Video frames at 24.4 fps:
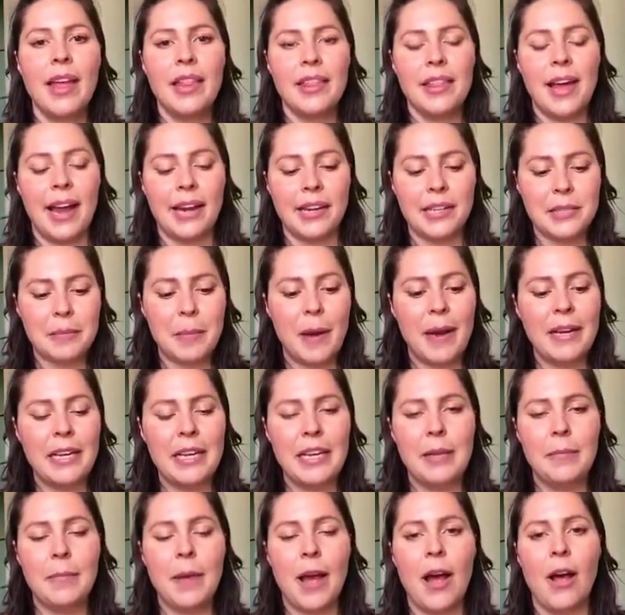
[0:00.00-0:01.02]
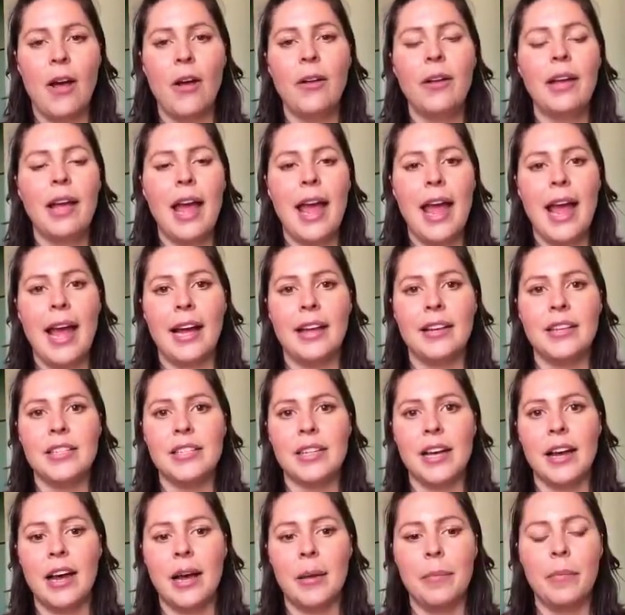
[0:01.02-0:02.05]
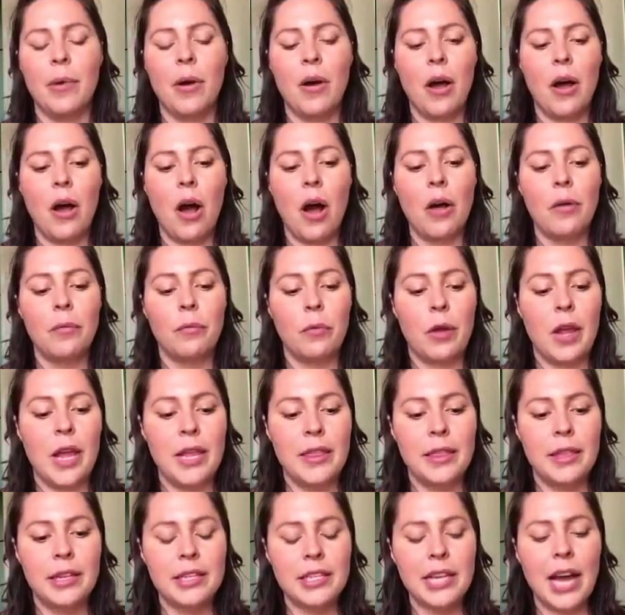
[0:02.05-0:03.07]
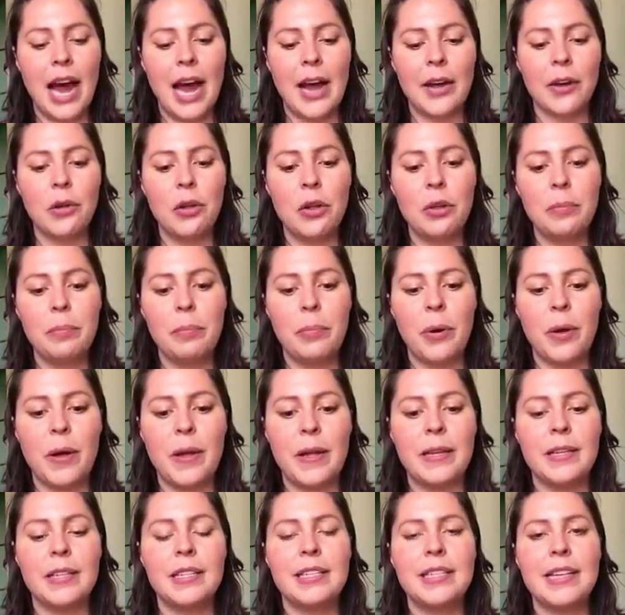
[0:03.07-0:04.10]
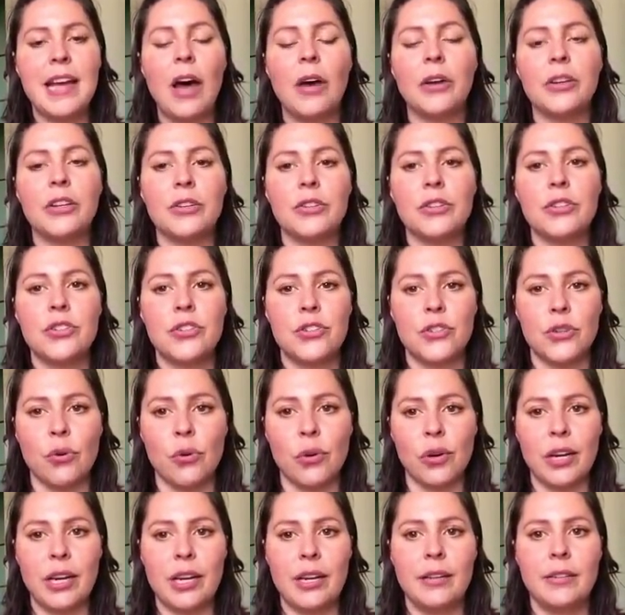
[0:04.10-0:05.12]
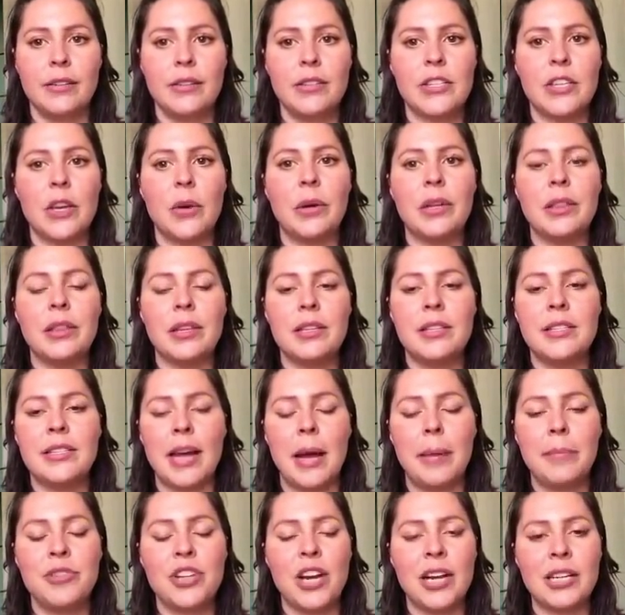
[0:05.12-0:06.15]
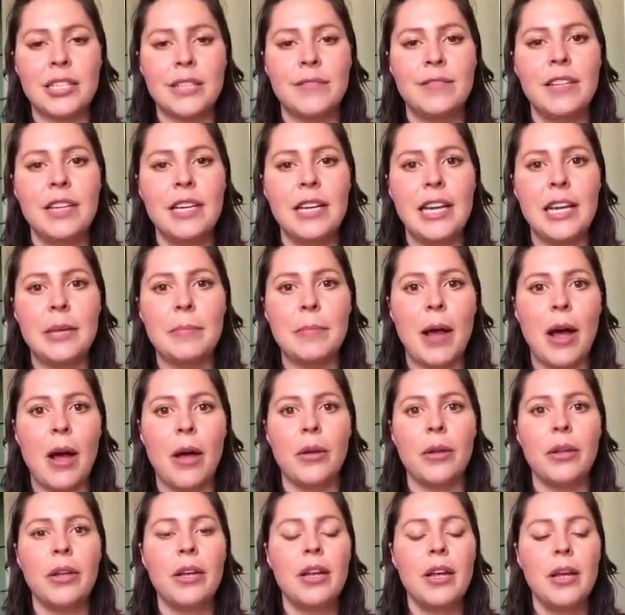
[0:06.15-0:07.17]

That is my email, and in the title, put Tell Your Story. So in the subject of the email,